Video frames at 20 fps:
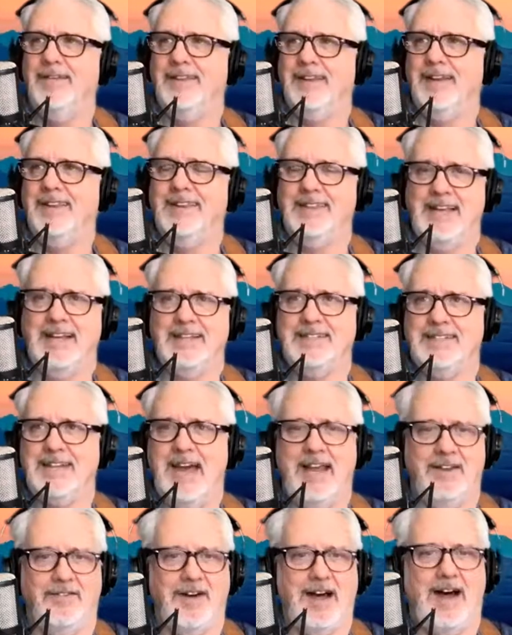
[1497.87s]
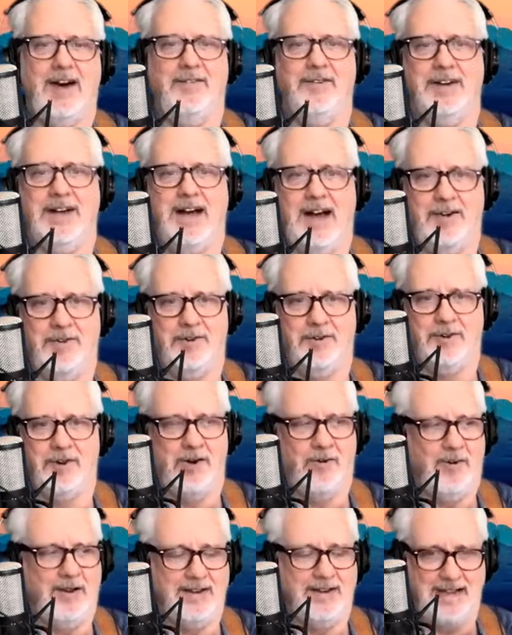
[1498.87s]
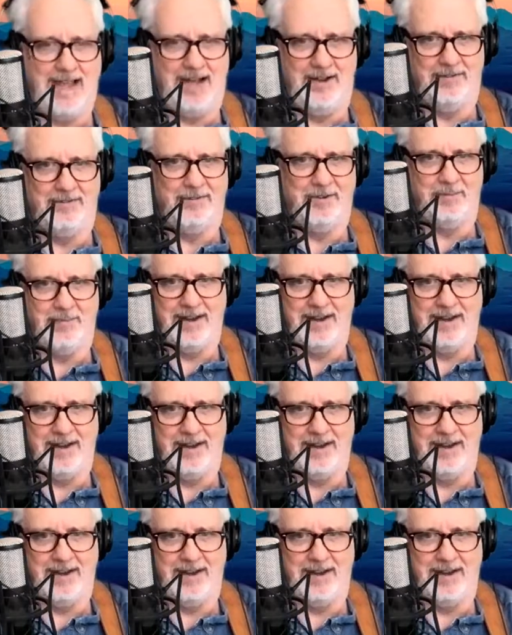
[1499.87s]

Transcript: And that's kind of how it all went down from